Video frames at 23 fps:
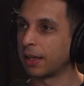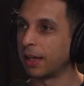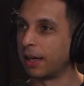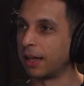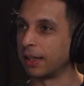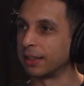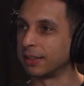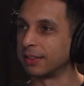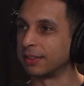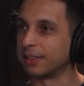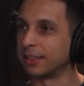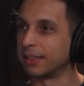I
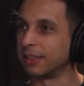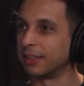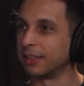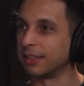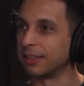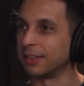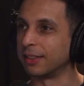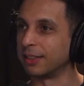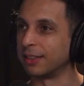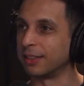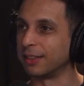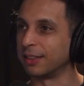can see then
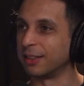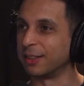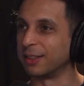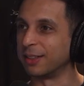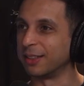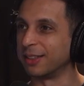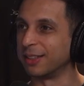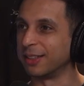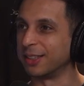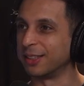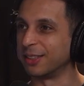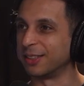
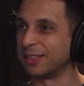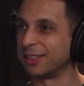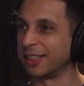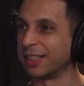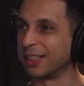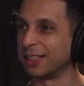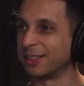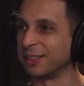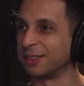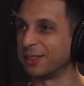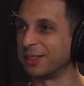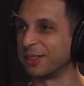the
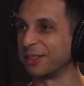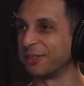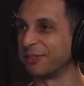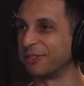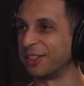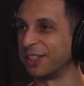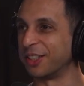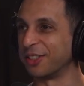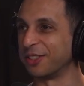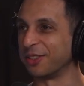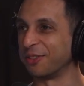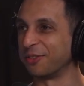sales
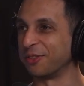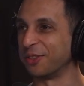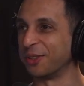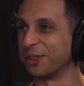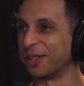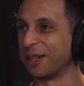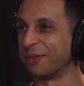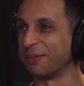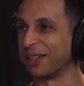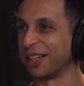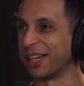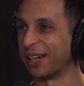version of you
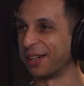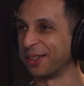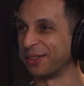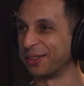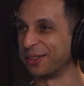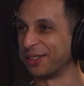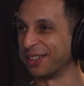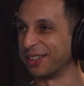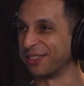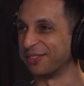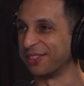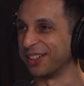coming out to
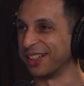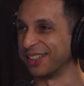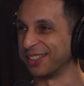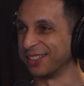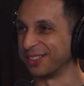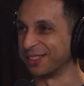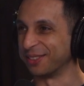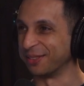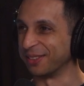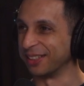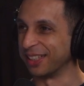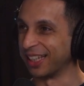your
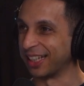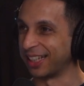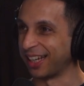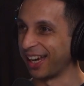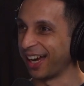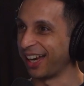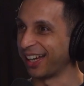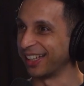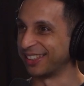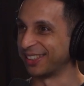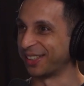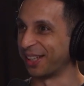advisors, be like,
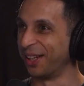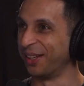guys,